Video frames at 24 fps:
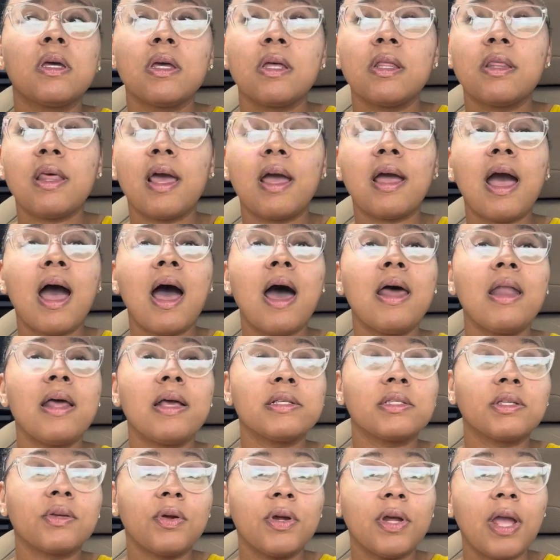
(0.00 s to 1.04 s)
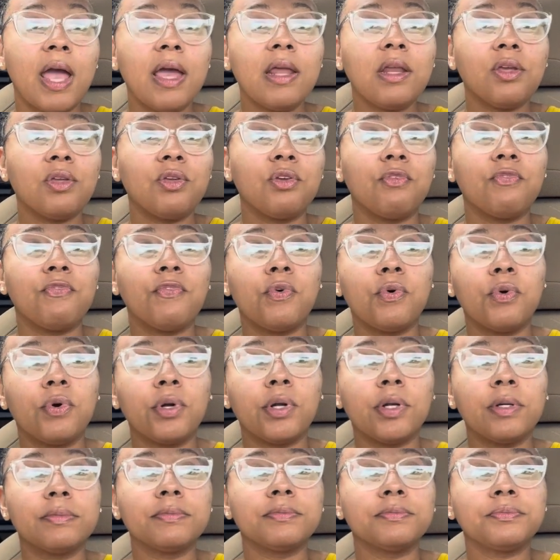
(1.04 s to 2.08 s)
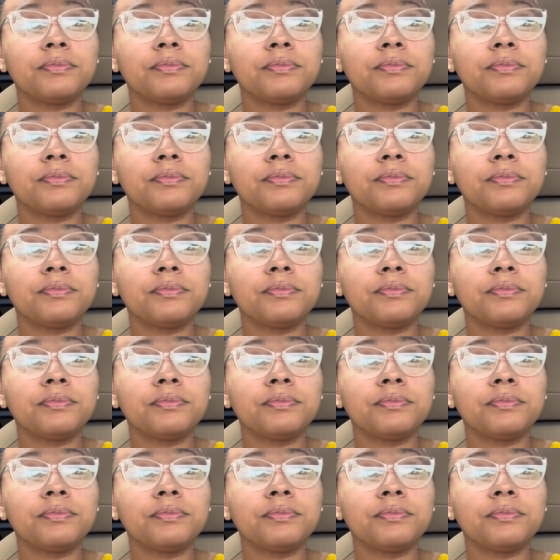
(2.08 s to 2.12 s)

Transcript: that God has created you for.